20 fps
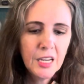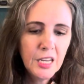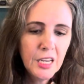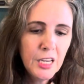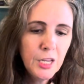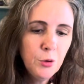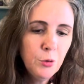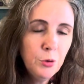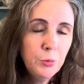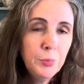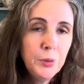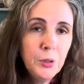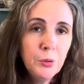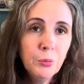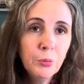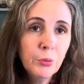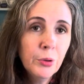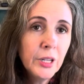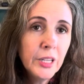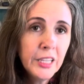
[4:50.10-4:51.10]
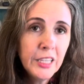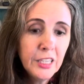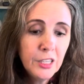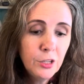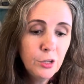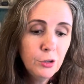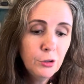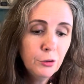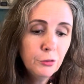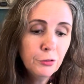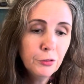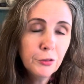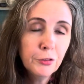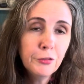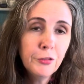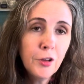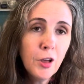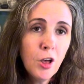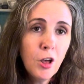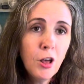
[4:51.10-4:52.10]
It would be really cute for
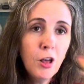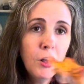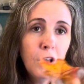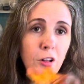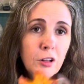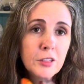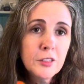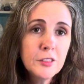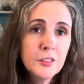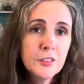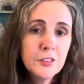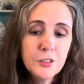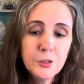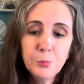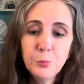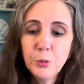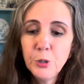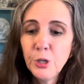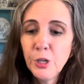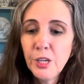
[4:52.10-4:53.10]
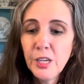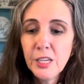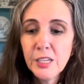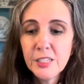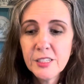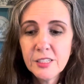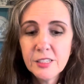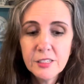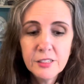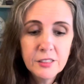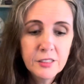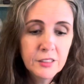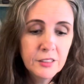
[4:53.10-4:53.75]
fall to put